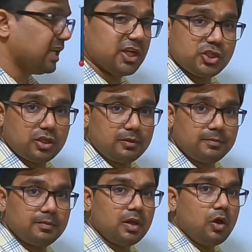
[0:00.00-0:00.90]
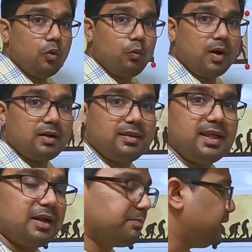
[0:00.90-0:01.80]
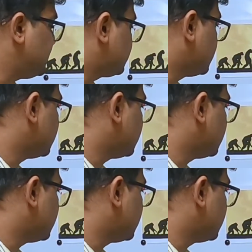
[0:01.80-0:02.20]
selection. What that means